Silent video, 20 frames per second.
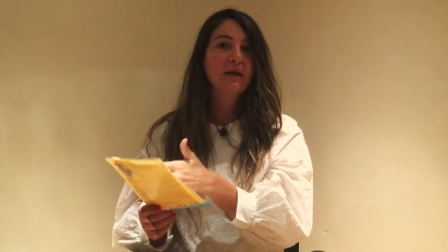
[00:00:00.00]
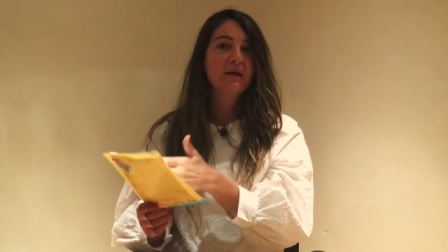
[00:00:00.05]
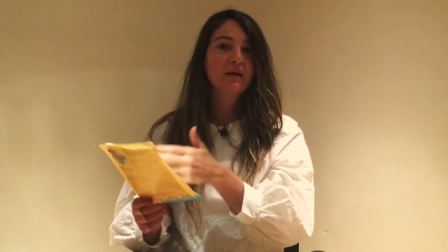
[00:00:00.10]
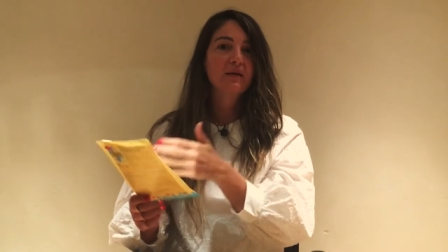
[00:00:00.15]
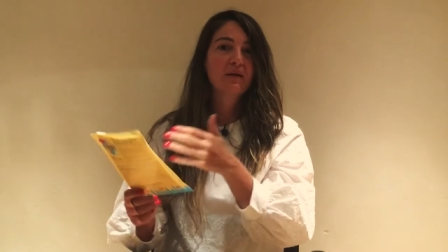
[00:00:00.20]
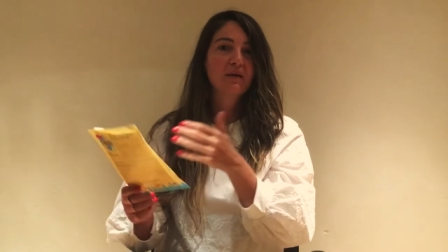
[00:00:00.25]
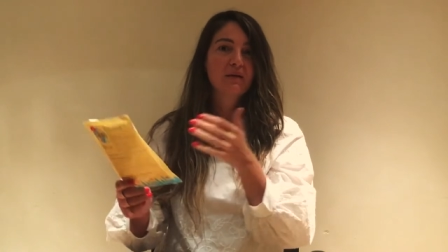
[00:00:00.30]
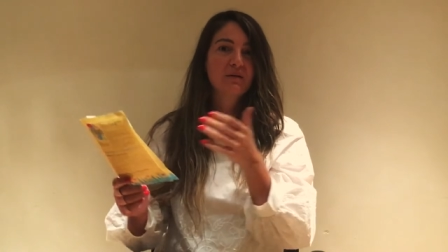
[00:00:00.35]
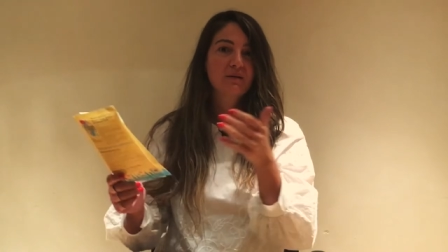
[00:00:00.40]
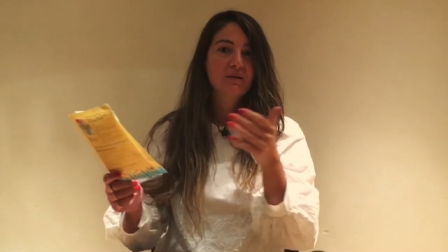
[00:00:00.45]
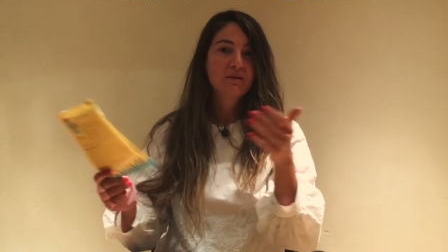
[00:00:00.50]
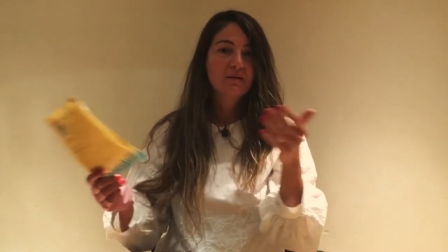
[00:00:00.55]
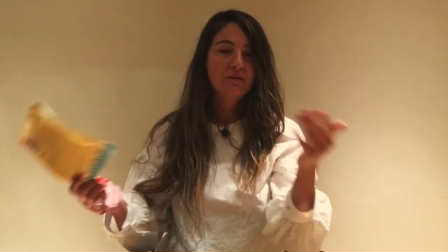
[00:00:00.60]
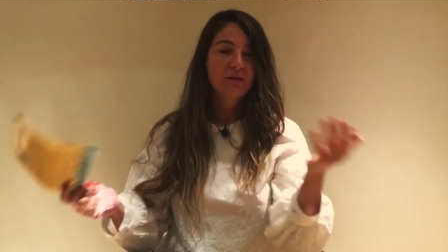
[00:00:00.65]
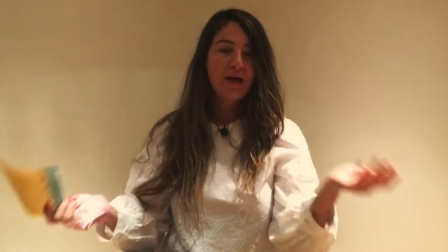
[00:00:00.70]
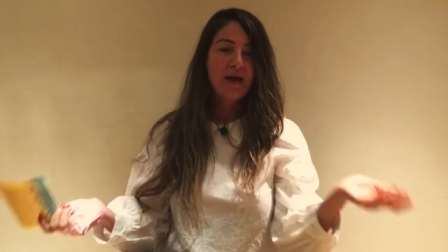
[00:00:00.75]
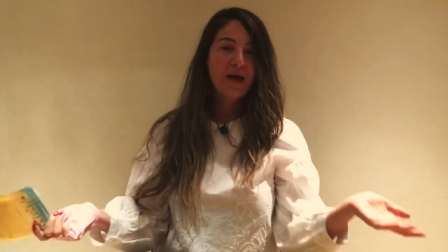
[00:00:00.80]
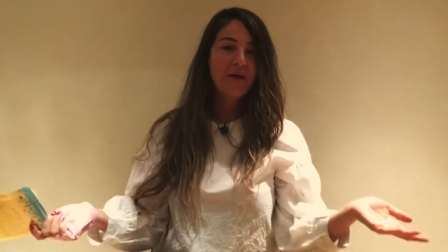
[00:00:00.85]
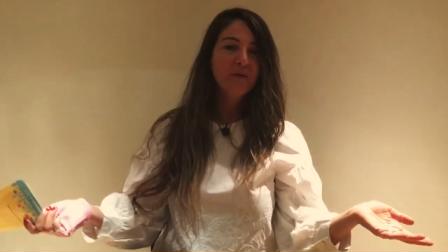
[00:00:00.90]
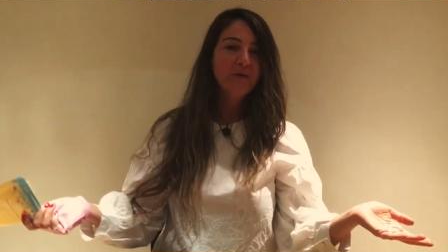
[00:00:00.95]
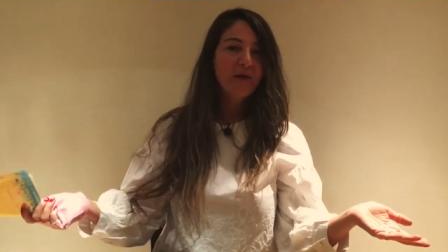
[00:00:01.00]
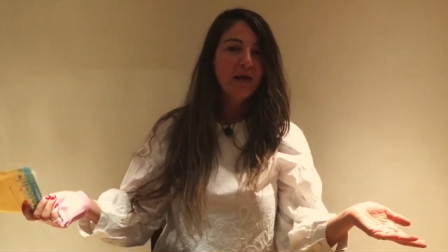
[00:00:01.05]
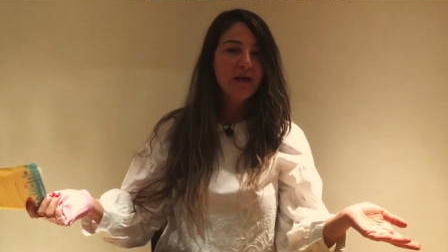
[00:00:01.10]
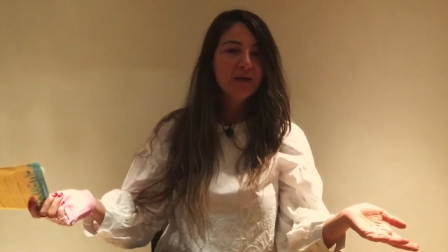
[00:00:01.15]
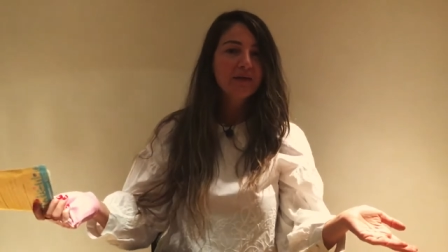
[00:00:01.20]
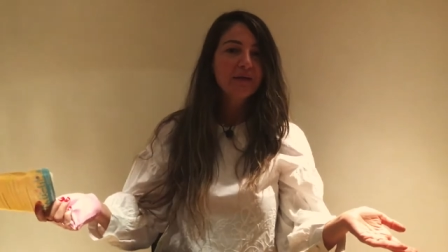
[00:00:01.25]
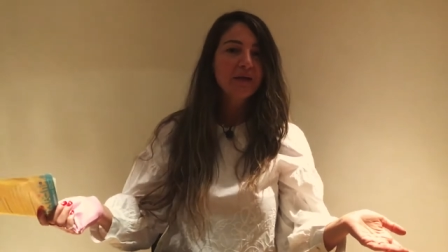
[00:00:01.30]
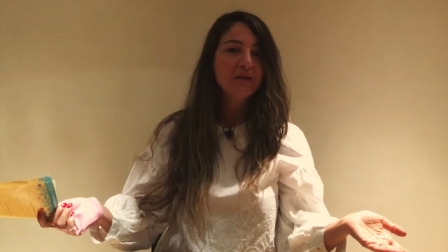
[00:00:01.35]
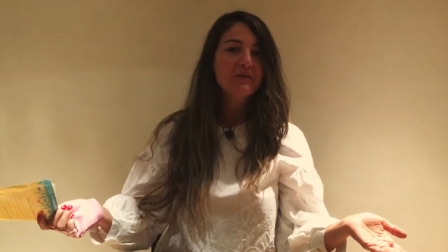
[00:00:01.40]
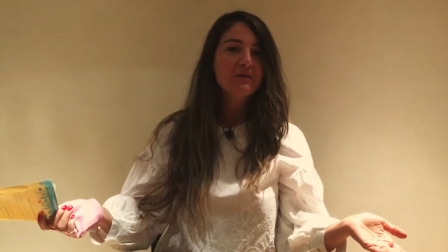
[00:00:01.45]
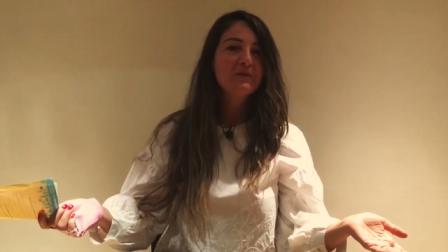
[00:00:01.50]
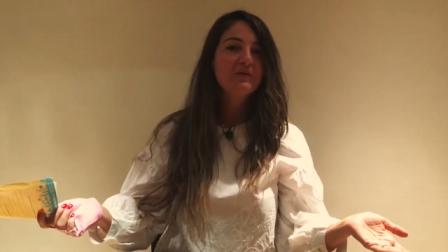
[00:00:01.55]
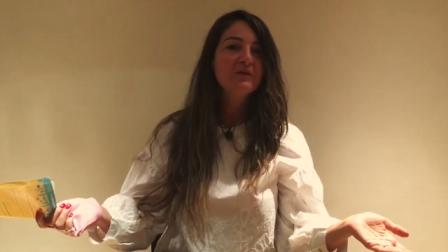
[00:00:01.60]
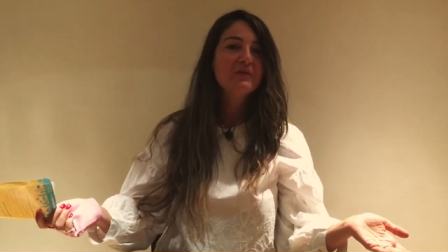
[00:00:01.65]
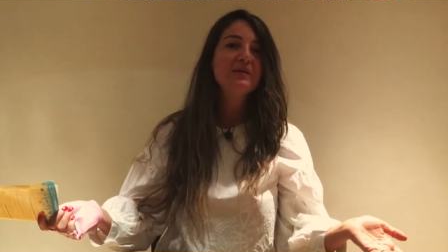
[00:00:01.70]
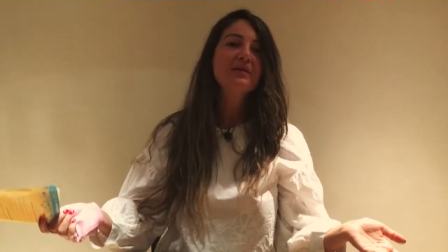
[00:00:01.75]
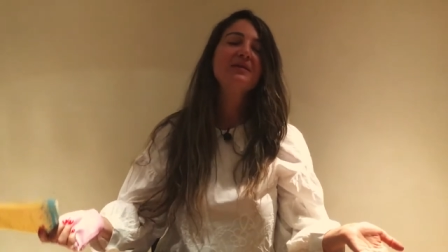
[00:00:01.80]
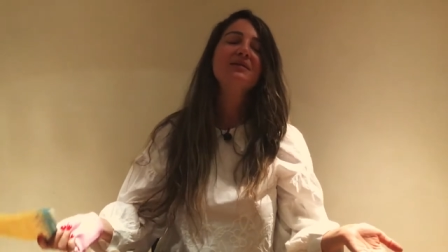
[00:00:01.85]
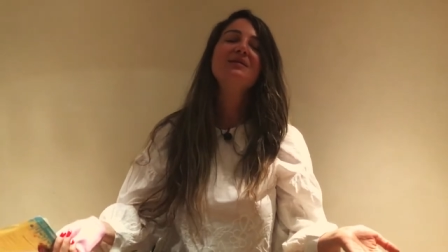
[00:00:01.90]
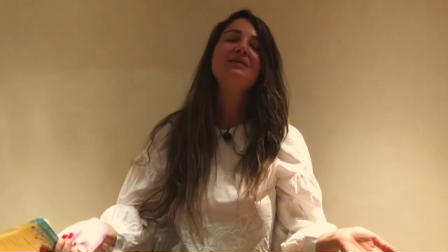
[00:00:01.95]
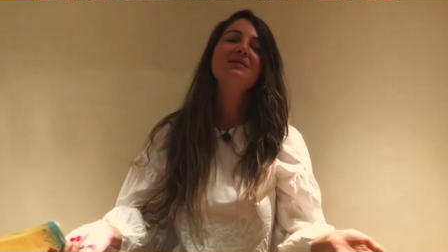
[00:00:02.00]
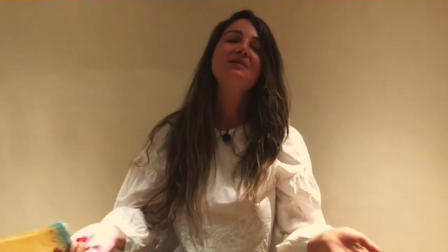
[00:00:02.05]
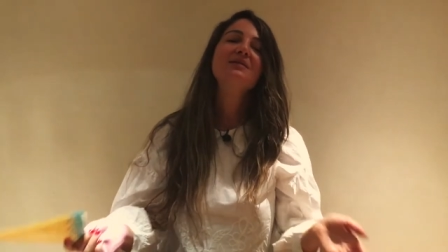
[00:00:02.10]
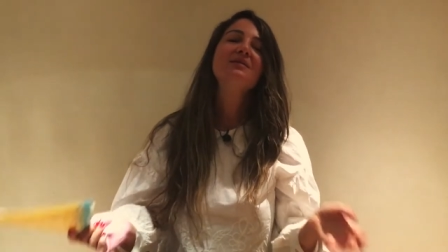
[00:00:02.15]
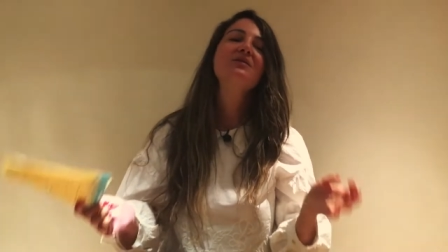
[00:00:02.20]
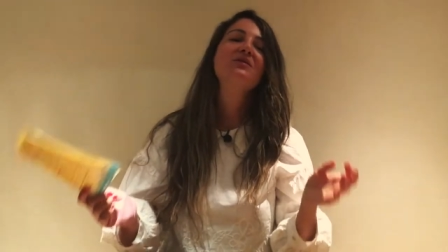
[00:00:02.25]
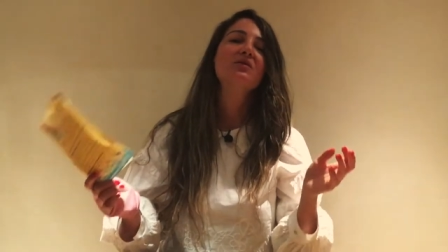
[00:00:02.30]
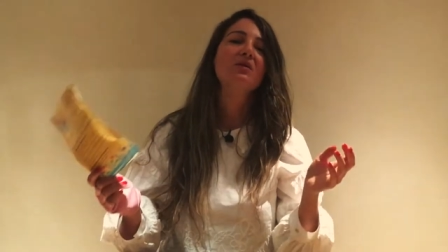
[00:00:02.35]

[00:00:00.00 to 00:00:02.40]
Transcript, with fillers: Like, how the hell can you do this?